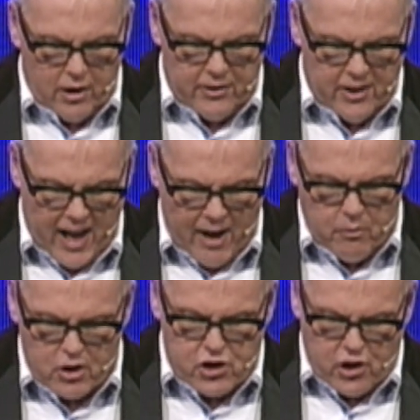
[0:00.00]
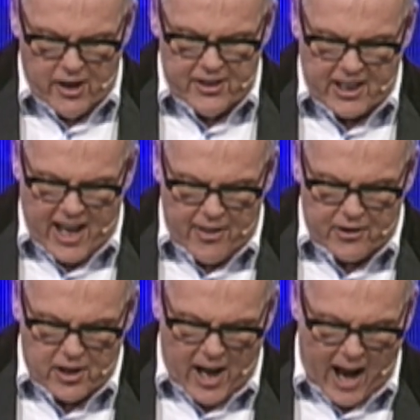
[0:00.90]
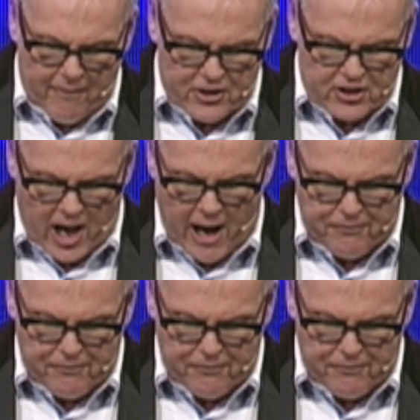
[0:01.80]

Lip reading: and was joined together to half its height,